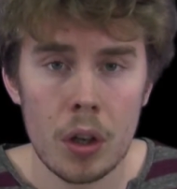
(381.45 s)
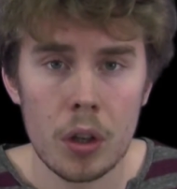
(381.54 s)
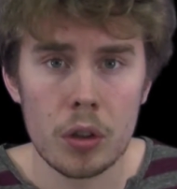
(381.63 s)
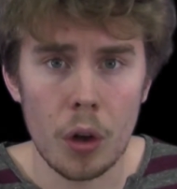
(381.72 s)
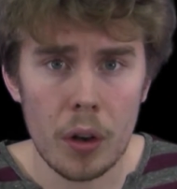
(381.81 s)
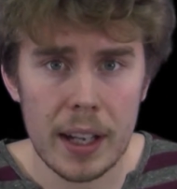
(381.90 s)

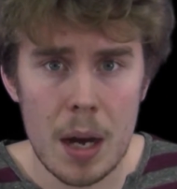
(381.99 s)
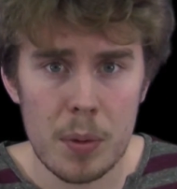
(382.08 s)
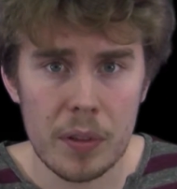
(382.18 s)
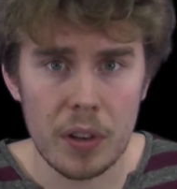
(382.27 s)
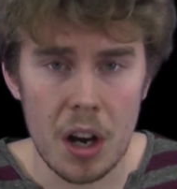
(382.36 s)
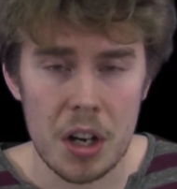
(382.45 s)
not
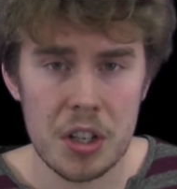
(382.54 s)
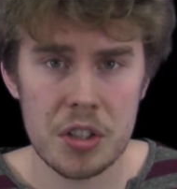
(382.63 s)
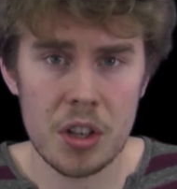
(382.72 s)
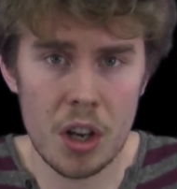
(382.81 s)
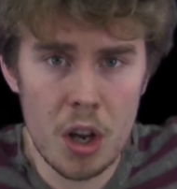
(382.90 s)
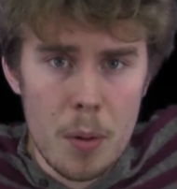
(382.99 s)
camouflaged
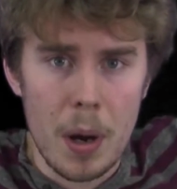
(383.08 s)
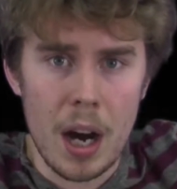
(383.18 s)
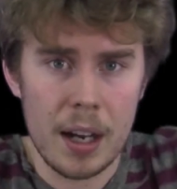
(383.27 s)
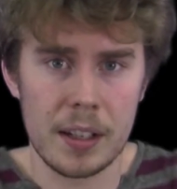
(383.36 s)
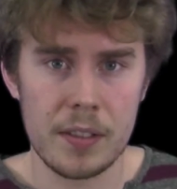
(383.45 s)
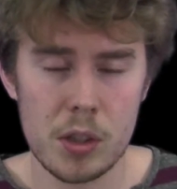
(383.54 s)

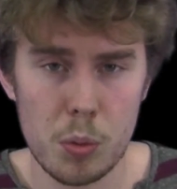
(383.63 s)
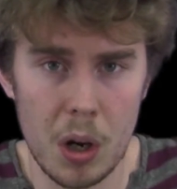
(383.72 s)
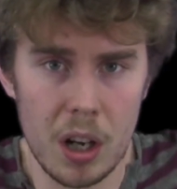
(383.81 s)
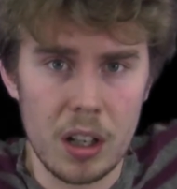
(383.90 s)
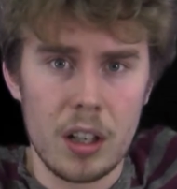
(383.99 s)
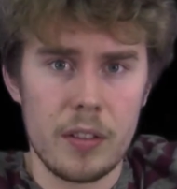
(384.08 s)
behind a
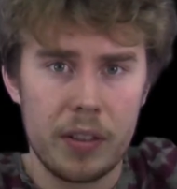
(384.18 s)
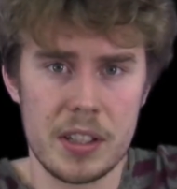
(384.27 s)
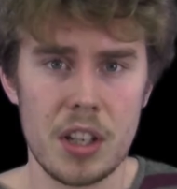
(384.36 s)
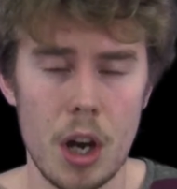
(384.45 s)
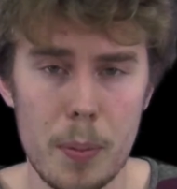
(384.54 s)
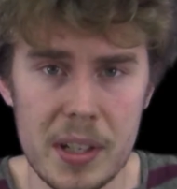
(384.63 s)
swirl of
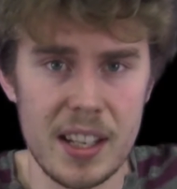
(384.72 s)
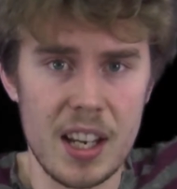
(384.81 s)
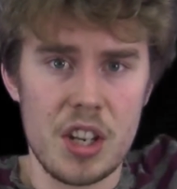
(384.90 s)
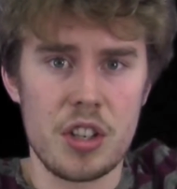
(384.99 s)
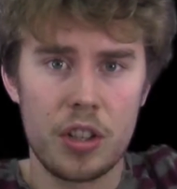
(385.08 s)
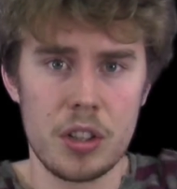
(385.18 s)

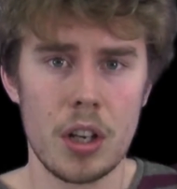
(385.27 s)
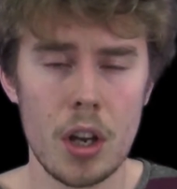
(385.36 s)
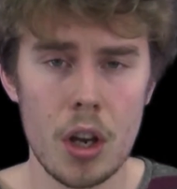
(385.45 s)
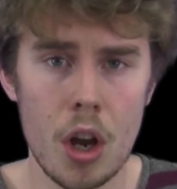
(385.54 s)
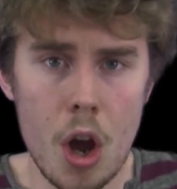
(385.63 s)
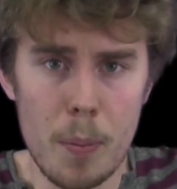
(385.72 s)
interpretation,
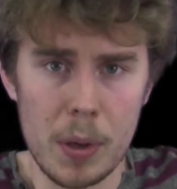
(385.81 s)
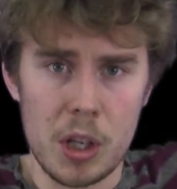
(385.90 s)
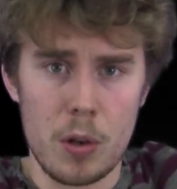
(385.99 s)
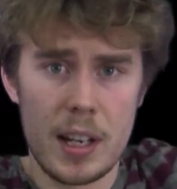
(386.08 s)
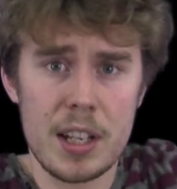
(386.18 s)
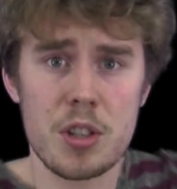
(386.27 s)
but you
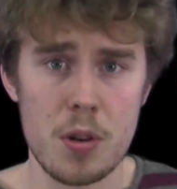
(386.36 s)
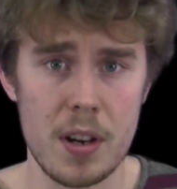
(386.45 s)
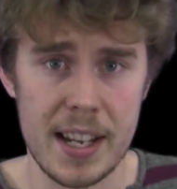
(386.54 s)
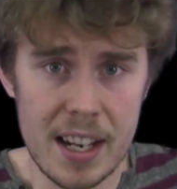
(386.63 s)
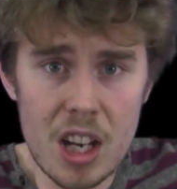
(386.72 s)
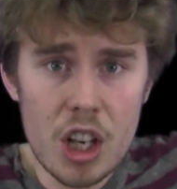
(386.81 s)

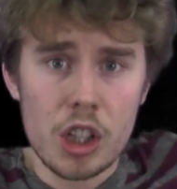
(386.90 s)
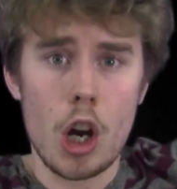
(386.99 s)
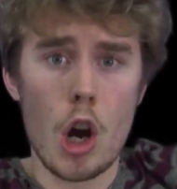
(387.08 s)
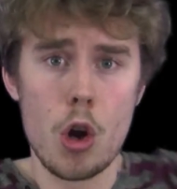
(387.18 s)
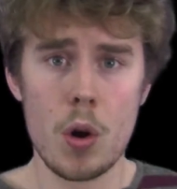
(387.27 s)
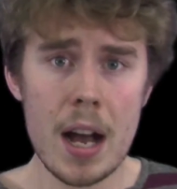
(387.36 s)
literally go